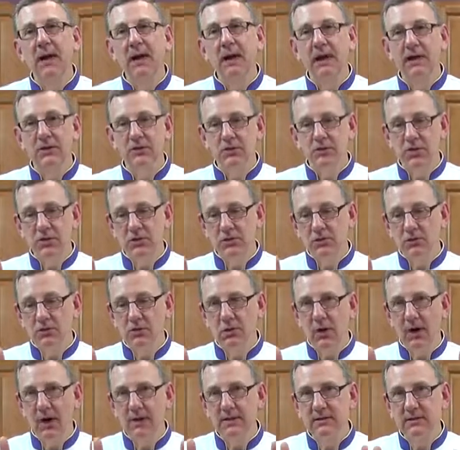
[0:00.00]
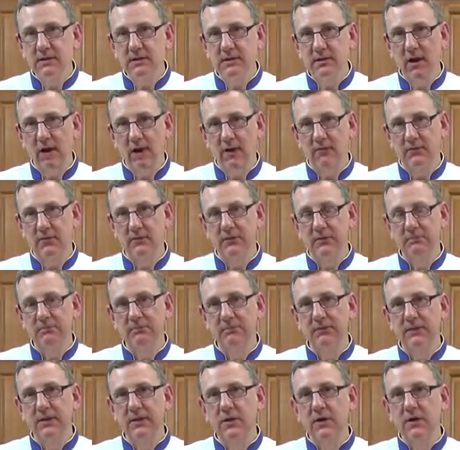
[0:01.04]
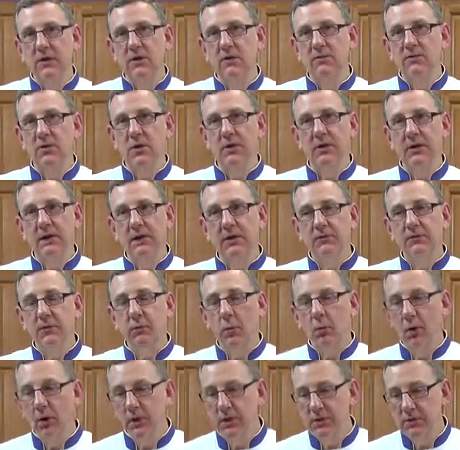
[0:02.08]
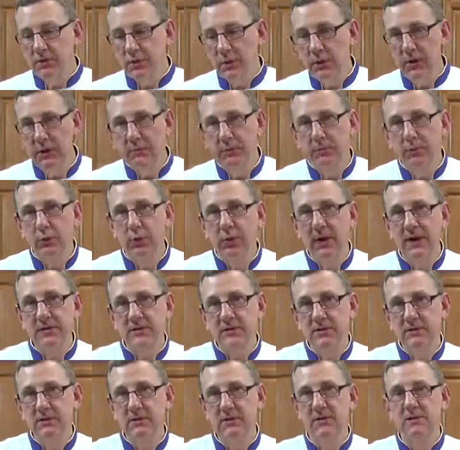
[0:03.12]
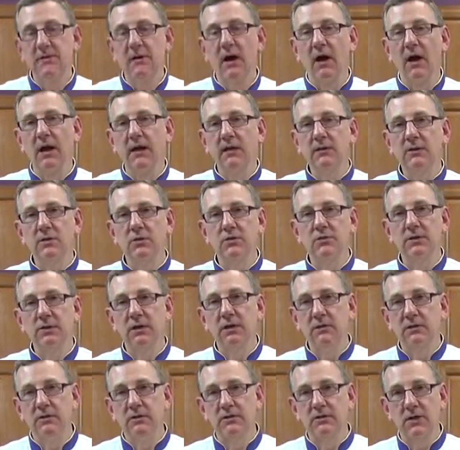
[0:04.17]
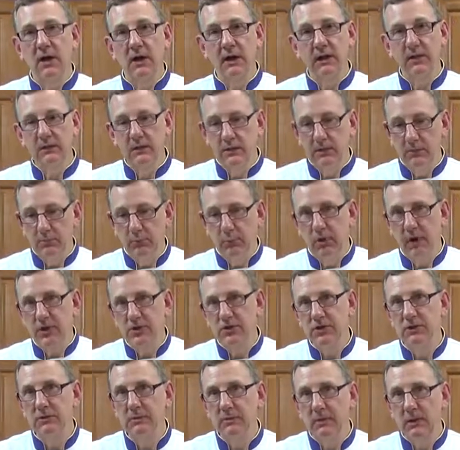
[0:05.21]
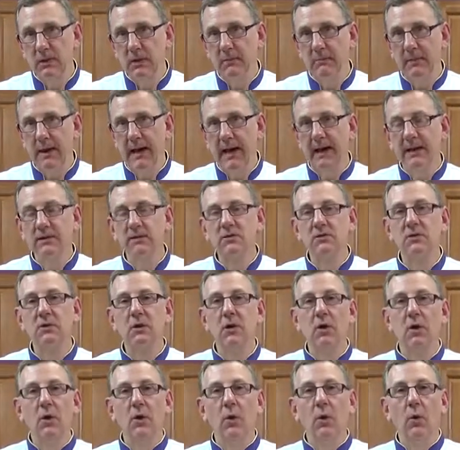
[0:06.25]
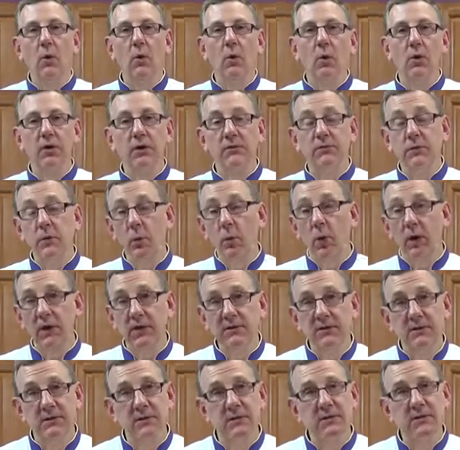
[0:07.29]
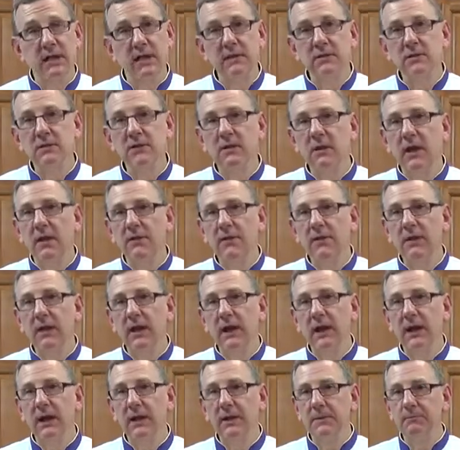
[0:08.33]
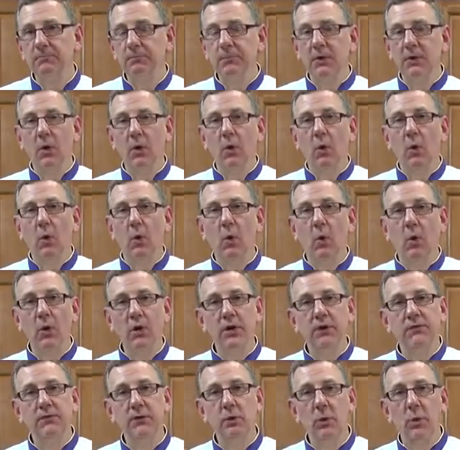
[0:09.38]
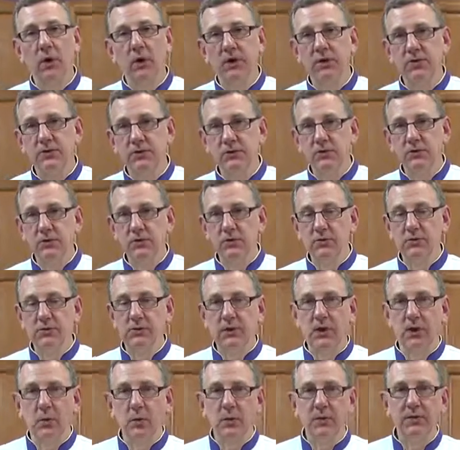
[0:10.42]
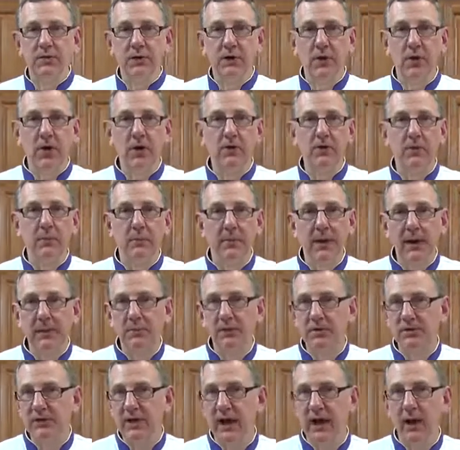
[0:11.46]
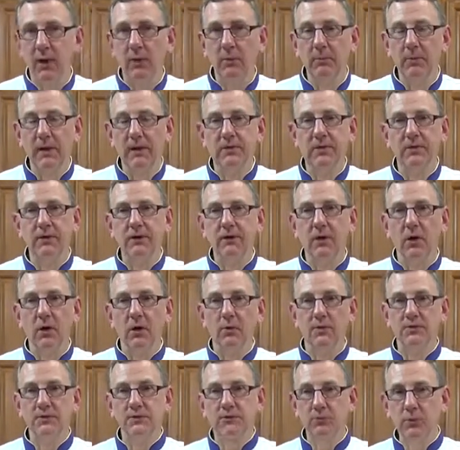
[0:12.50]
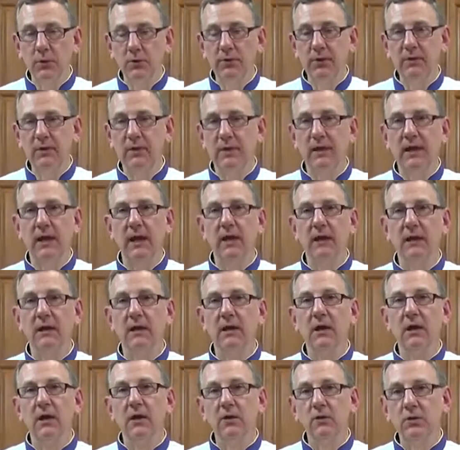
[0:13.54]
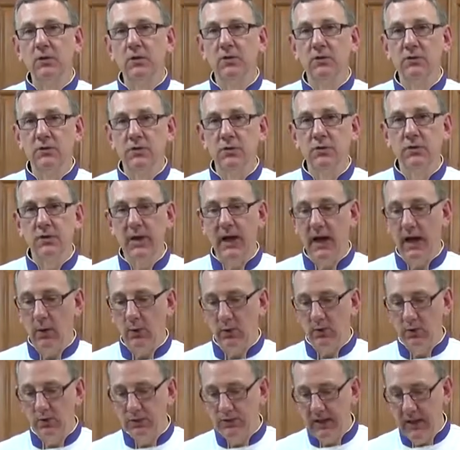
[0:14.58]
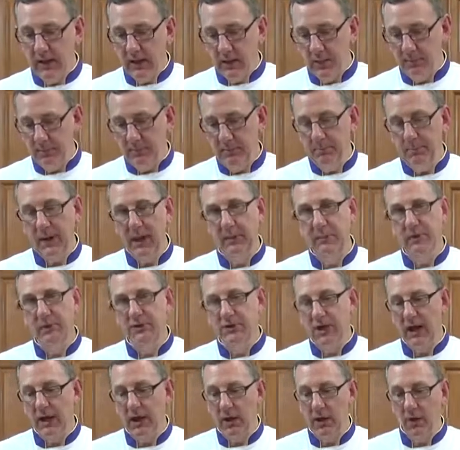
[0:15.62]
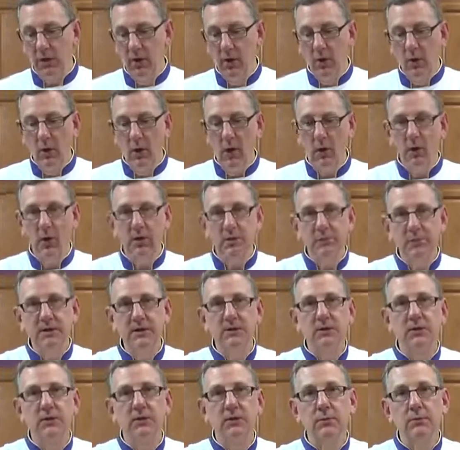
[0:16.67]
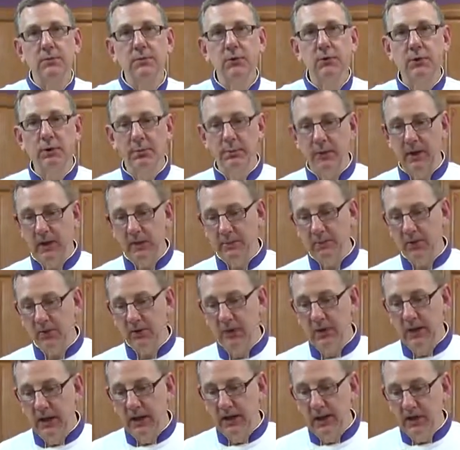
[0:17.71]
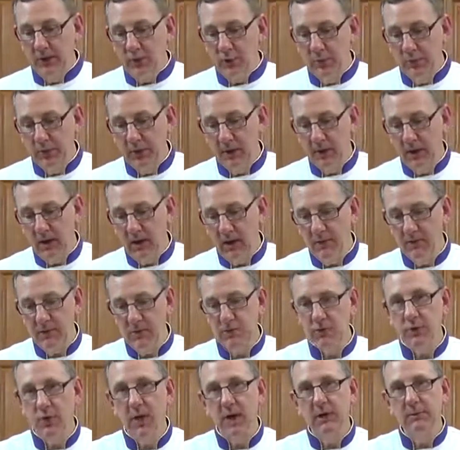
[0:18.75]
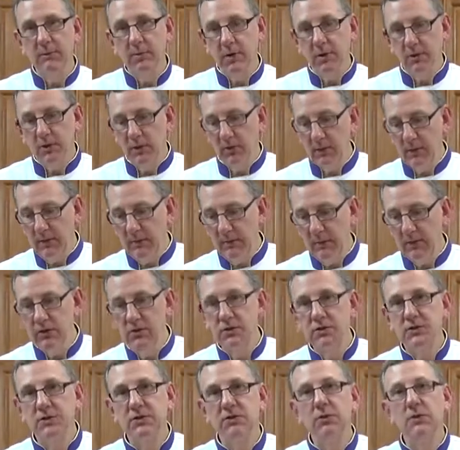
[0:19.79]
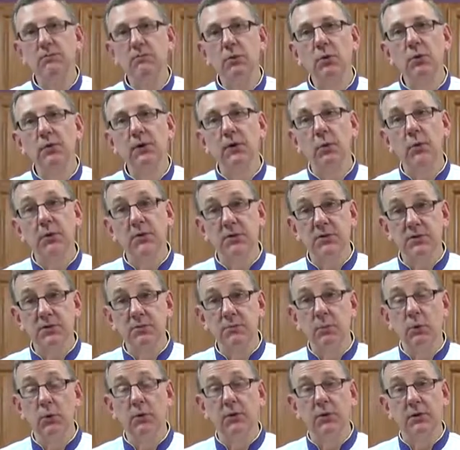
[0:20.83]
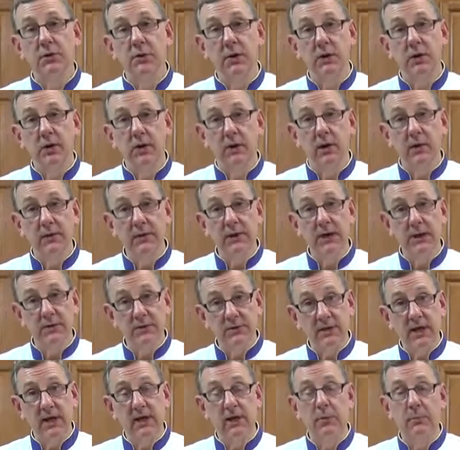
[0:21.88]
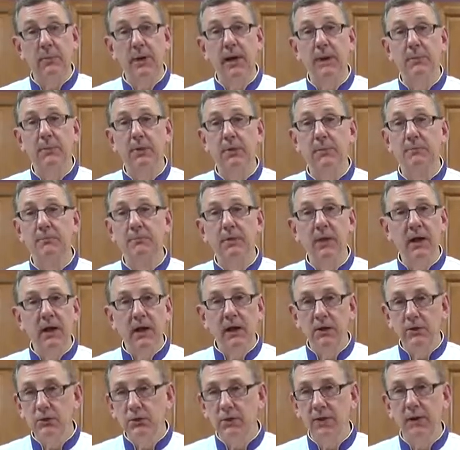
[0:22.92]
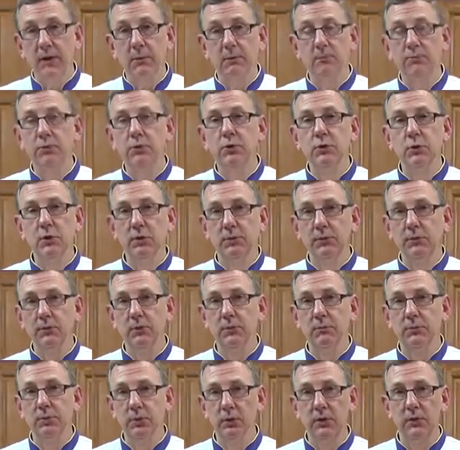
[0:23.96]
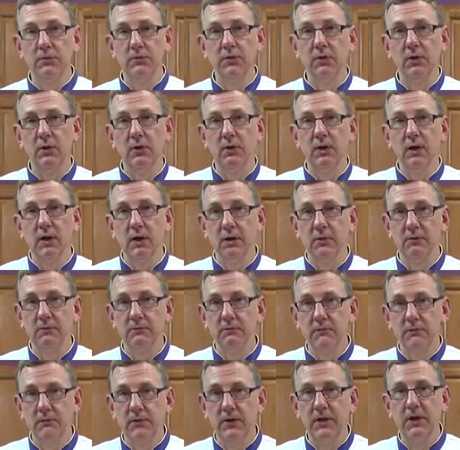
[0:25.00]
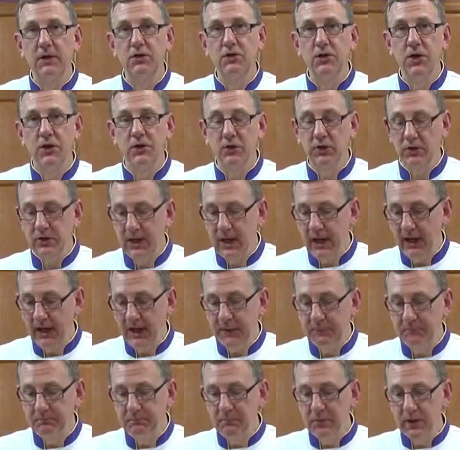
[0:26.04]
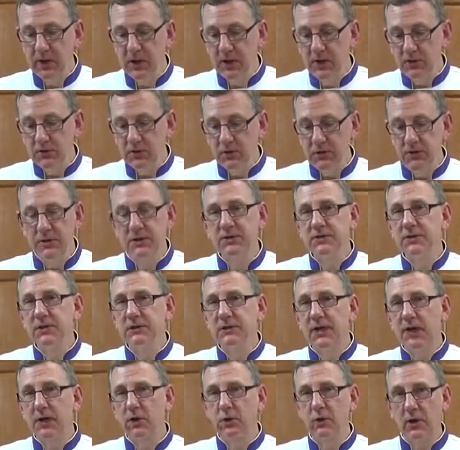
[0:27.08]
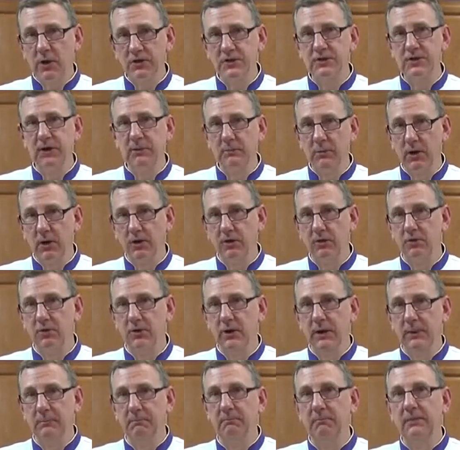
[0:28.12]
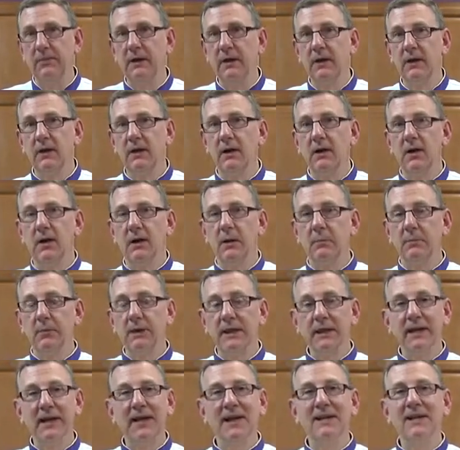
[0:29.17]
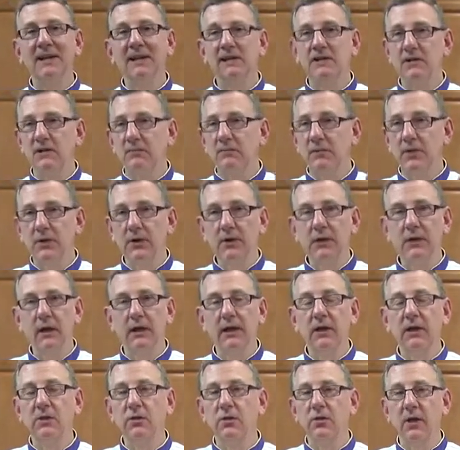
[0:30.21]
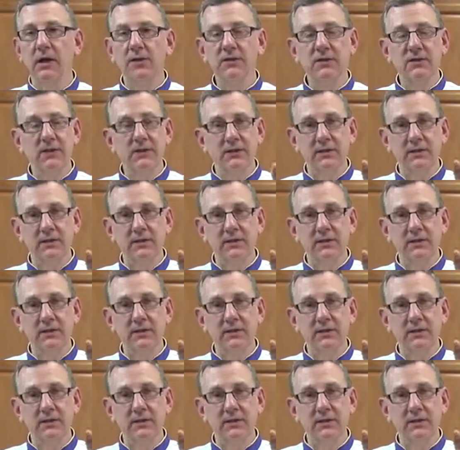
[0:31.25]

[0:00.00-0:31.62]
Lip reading: It just dries enough so that if you wanted to impress a design using design impression mats, or if you wanted to stencil on the cake, or if you wanted to use what they call the paper towel method of smoothing the cake, you can do that, where you take a paper towel or a piece of computer paper and you put it on the dried buttercream and you just smooth it with a smoother on the outside of the paper, and you get a beautiful, beautiful finish on your cake. So this is a crusting buttercream. But again, it's a very light crust.